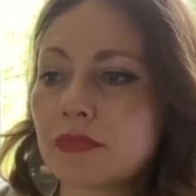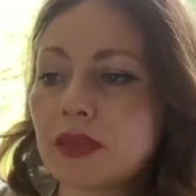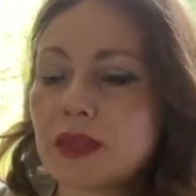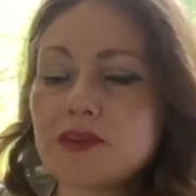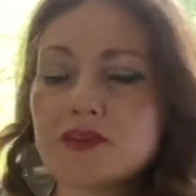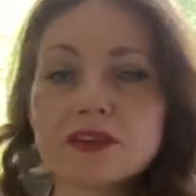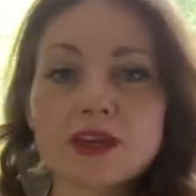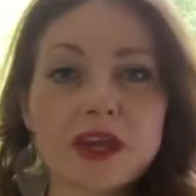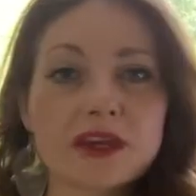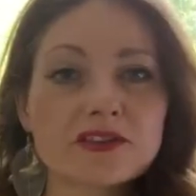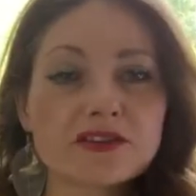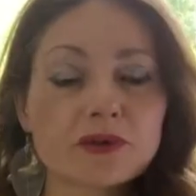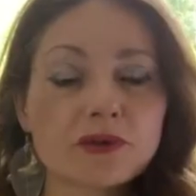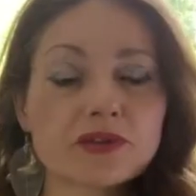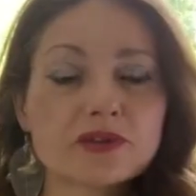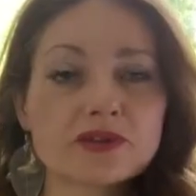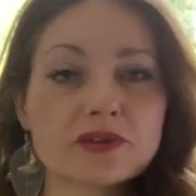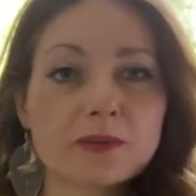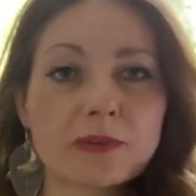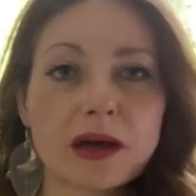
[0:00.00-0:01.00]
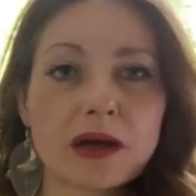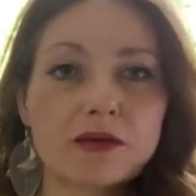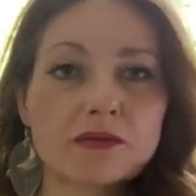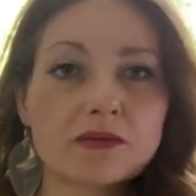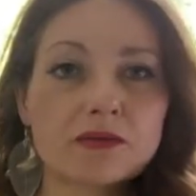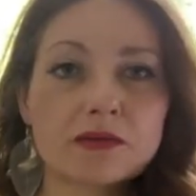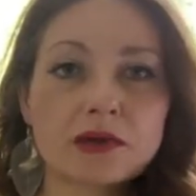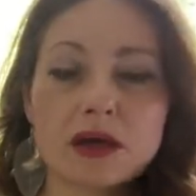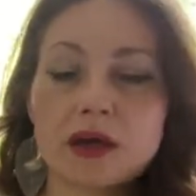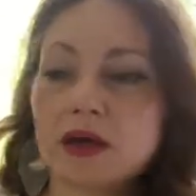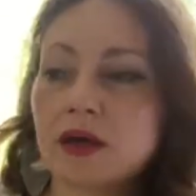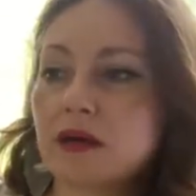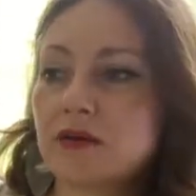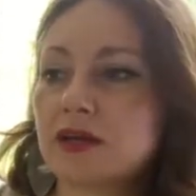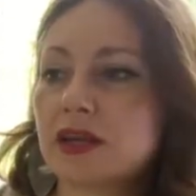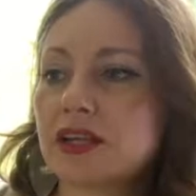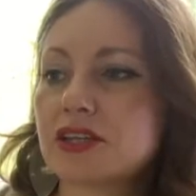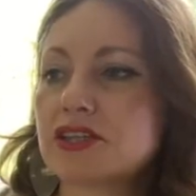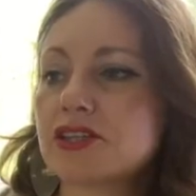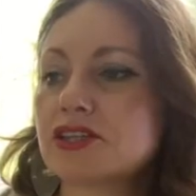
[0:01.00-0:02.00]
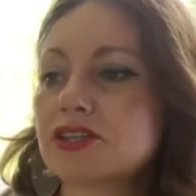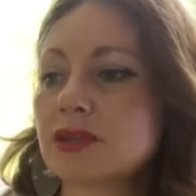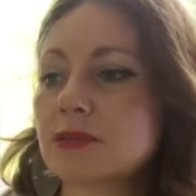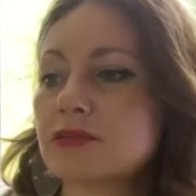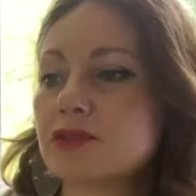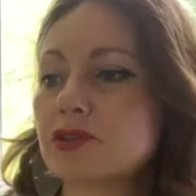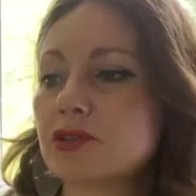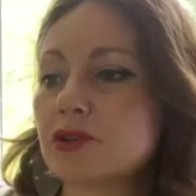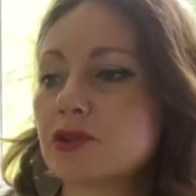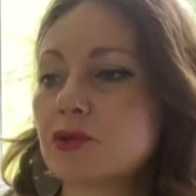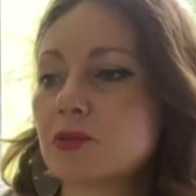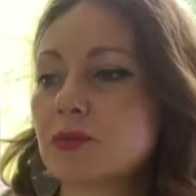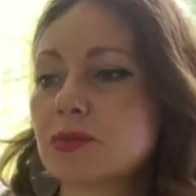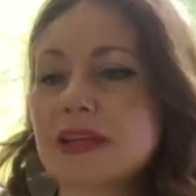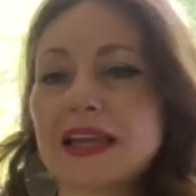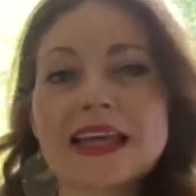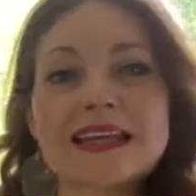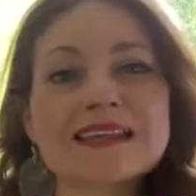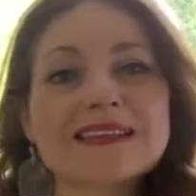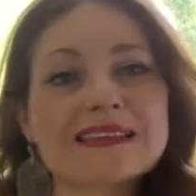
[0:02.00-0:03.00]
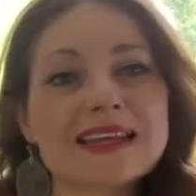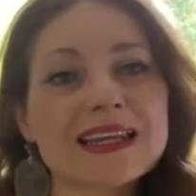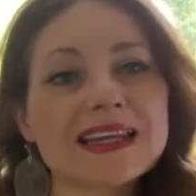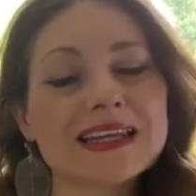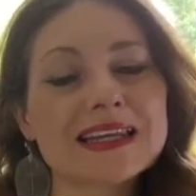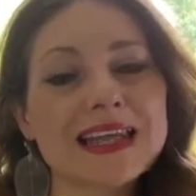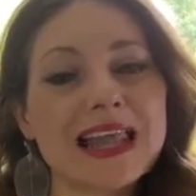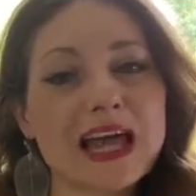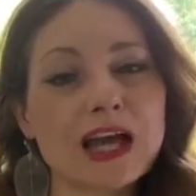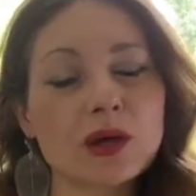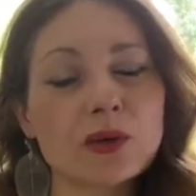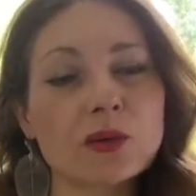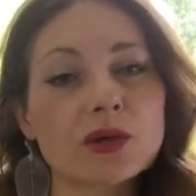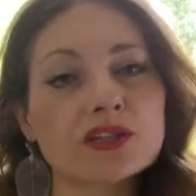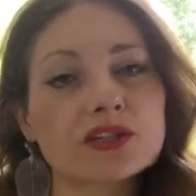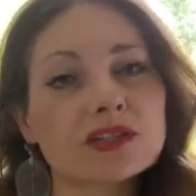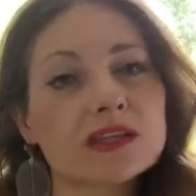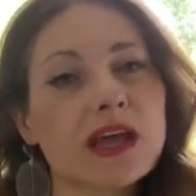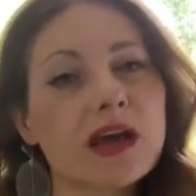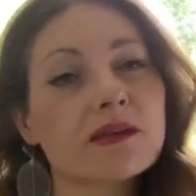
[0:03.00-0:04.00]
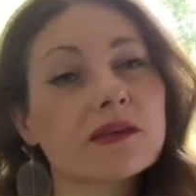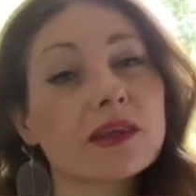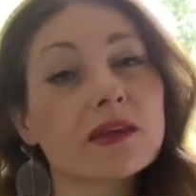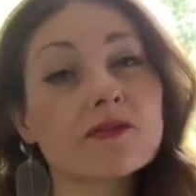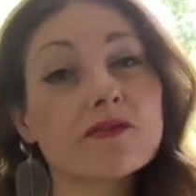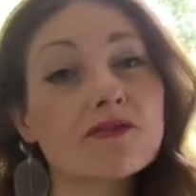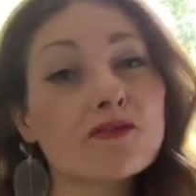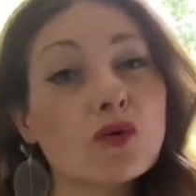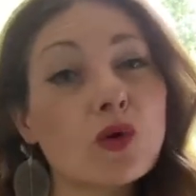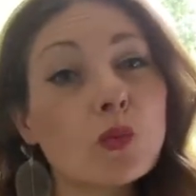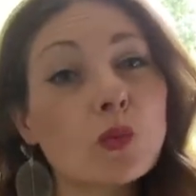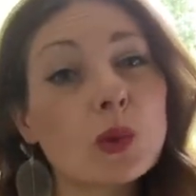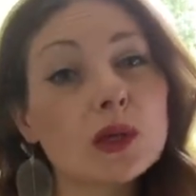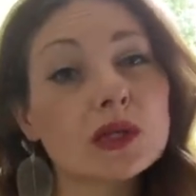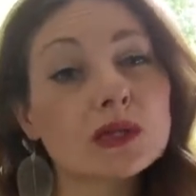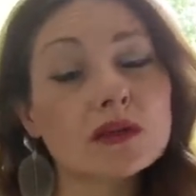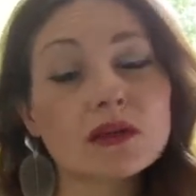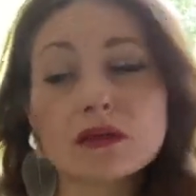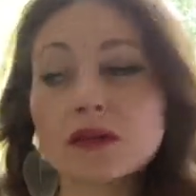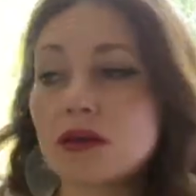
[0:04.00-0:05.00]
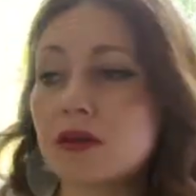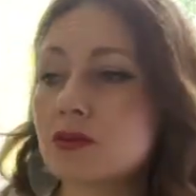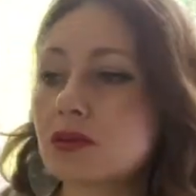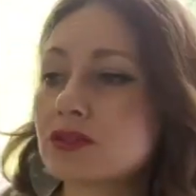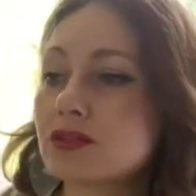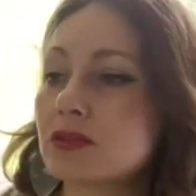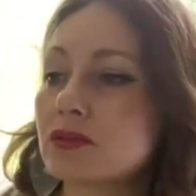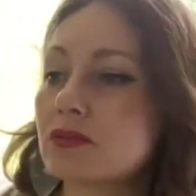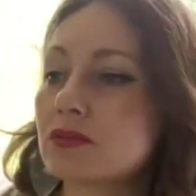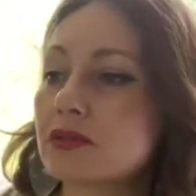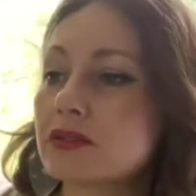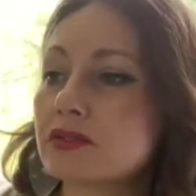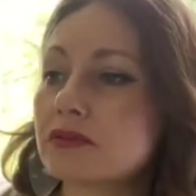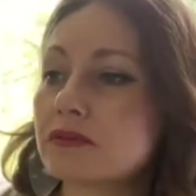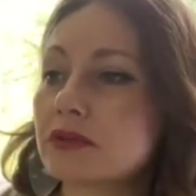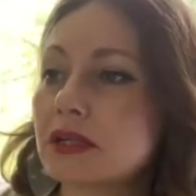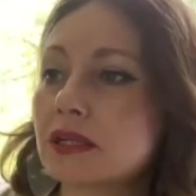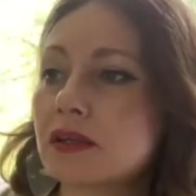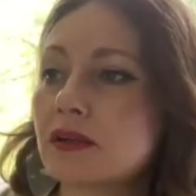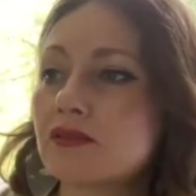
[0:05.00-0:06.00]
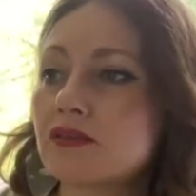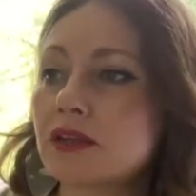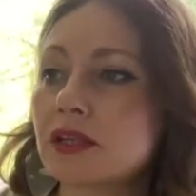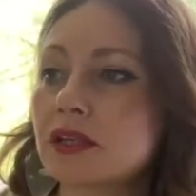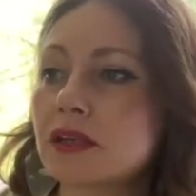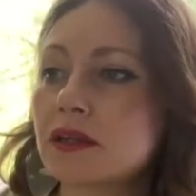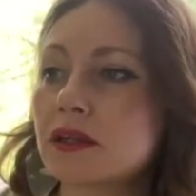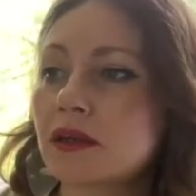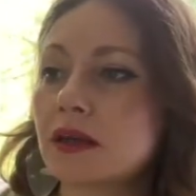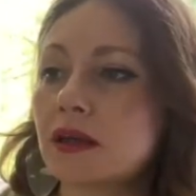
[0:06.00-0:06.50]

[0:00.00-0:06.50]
So yeah, so it's about her relationship to place and language and how they inform one another, which I thought is a really lovely